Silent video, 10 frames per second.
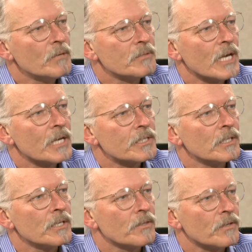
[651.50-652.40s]
He was
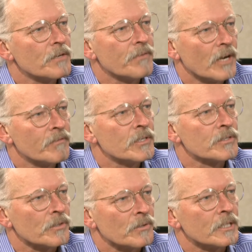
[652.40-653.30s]
actually 35
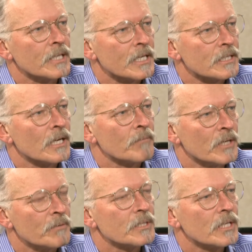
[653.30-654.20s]
years old at that time
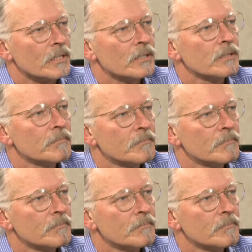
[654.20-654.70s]
when he was killed.